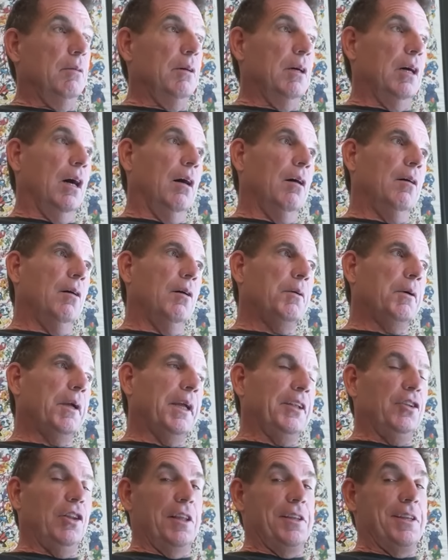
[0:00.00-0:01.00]
Well,
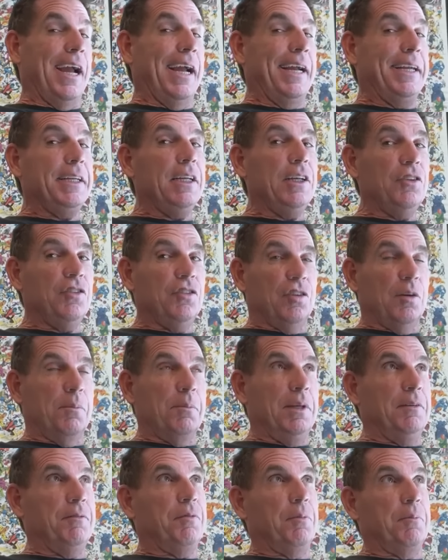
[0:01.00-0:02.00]
okay, the '90s.
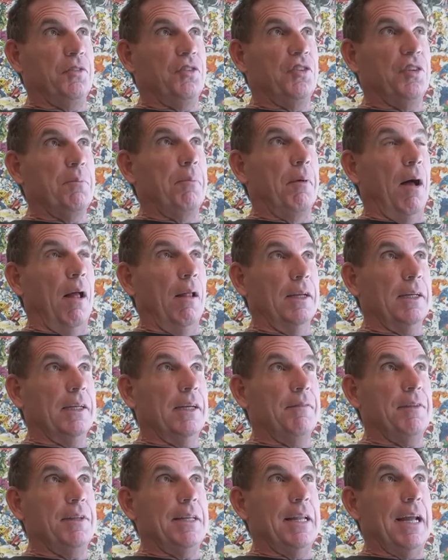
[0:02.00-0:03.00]
Somebody from
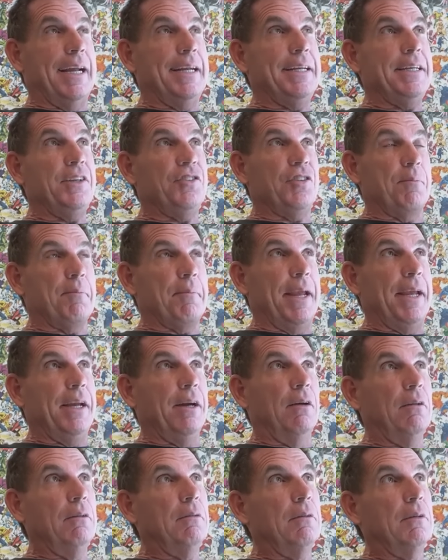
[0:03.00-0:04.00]
symbolic of the '90s, a
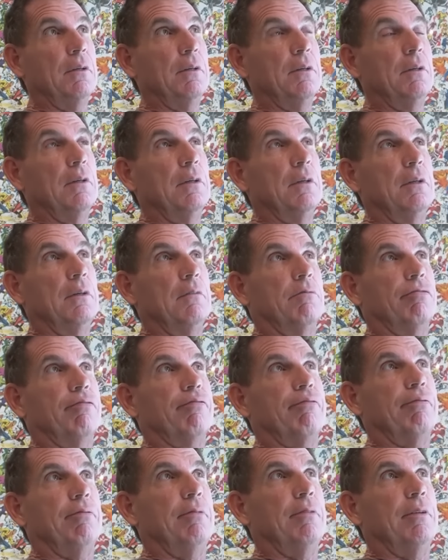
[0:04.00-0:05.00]
male,
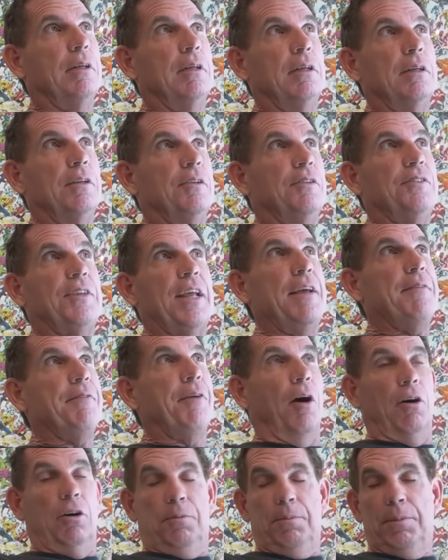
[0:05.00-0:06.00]

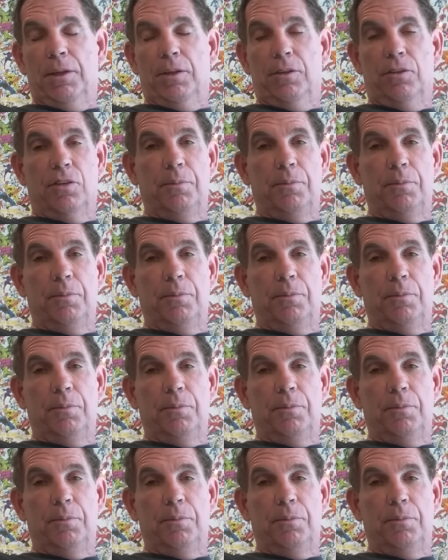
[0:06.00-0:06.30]
Dave Hardman.